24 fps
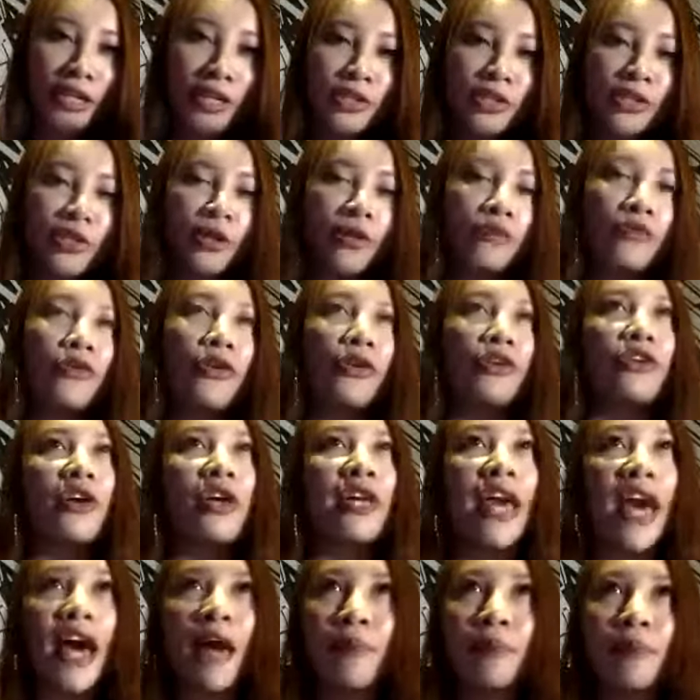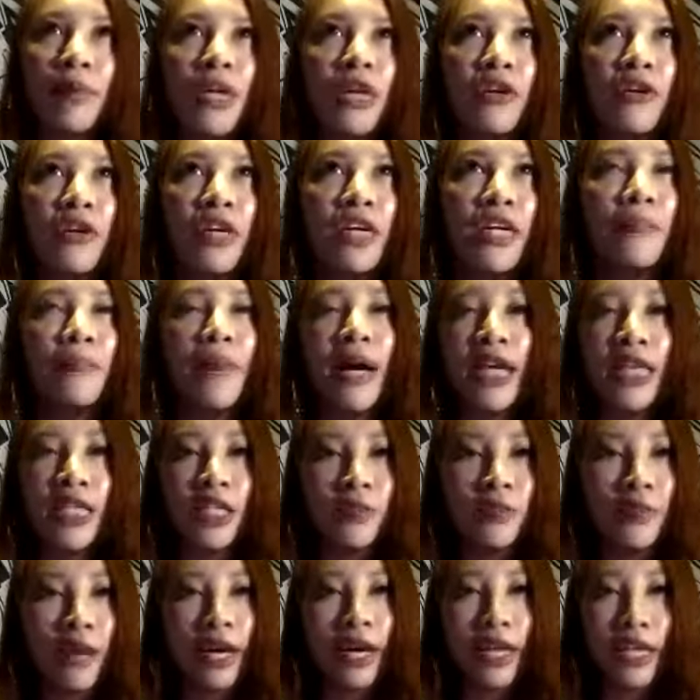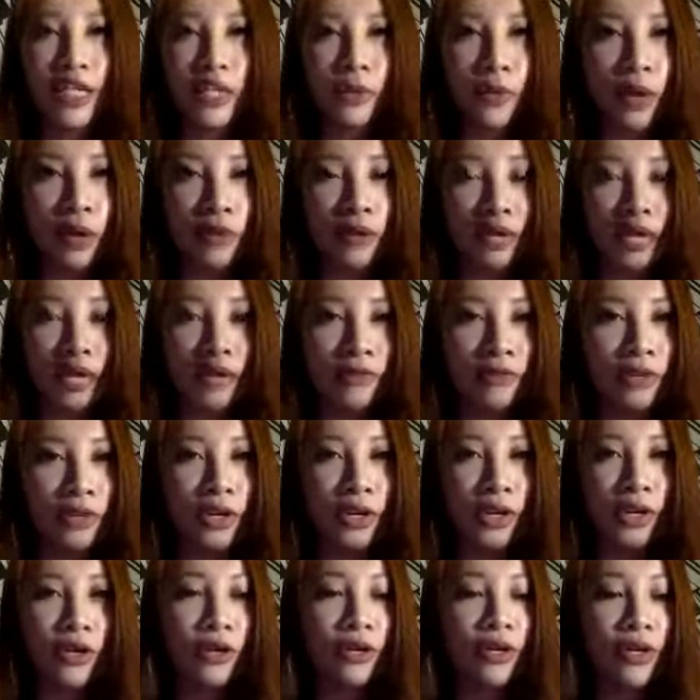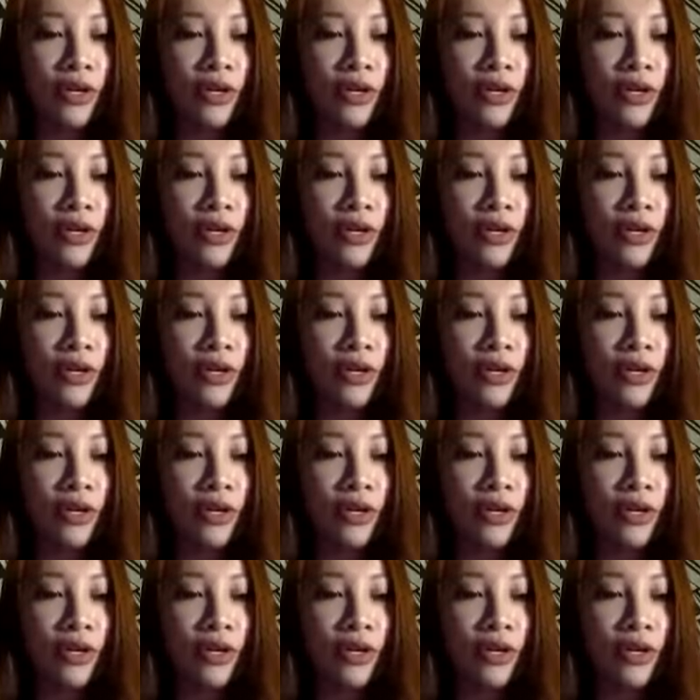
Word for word: So if you're not happy already, might, might as well leave, you know.